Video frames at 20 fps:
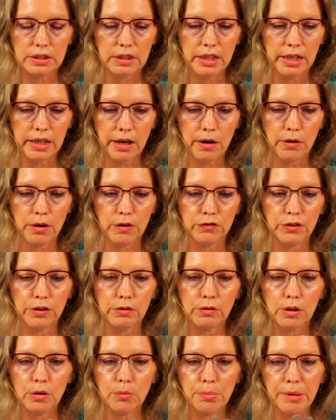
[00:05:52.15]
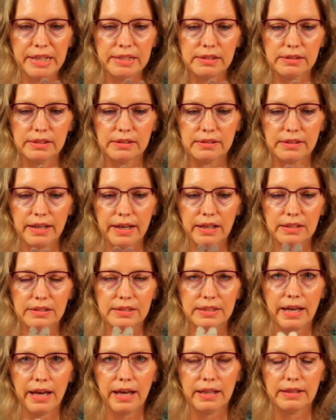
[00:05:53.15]
you know, a few little pieces, like I
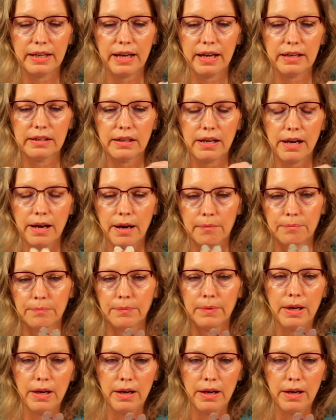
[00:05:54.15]
said, that I